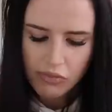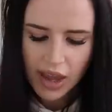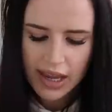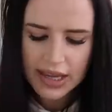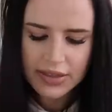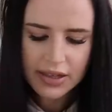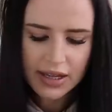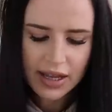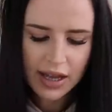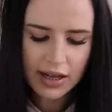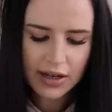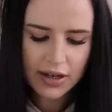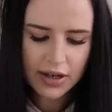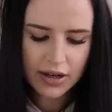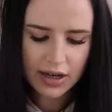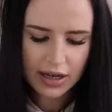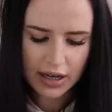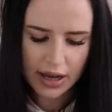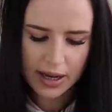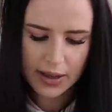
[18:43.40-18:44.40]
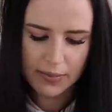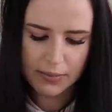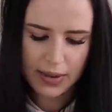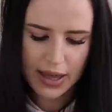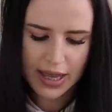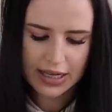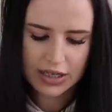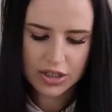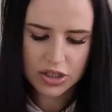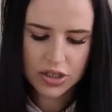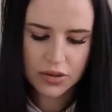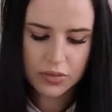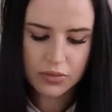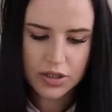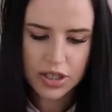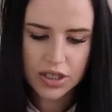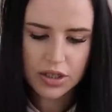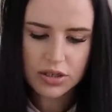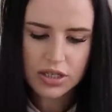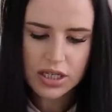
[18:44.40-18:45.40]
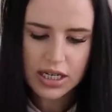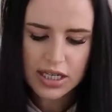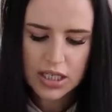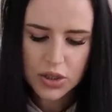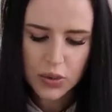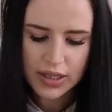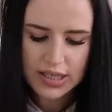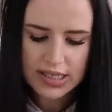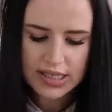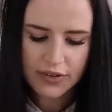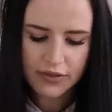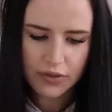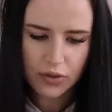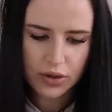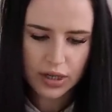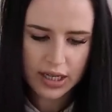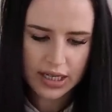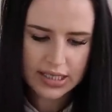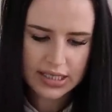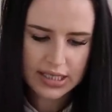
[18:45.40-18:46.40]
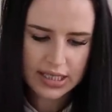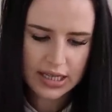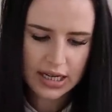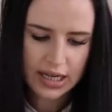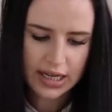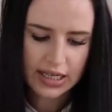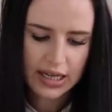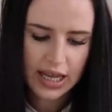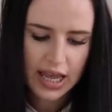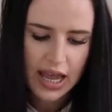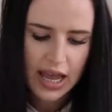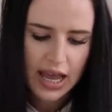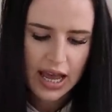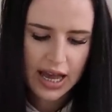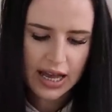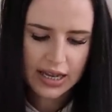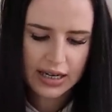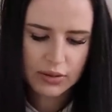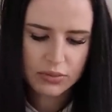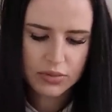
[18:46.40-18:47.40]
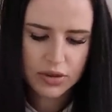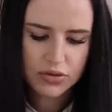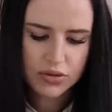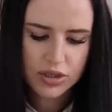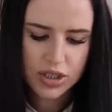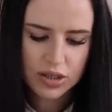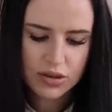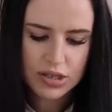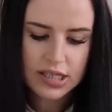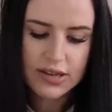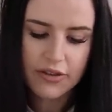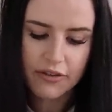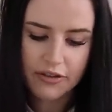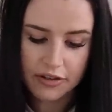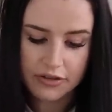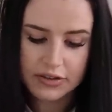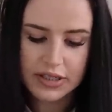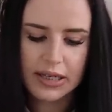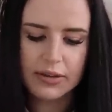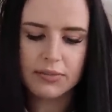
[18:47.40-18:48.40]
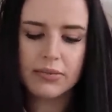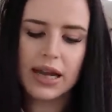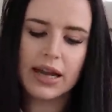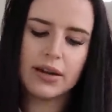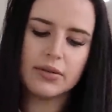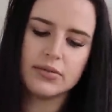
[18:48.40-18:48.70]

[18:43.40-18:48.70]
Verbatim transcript: in the colour light beige. So it was usually £24.99 and it was reduced to £15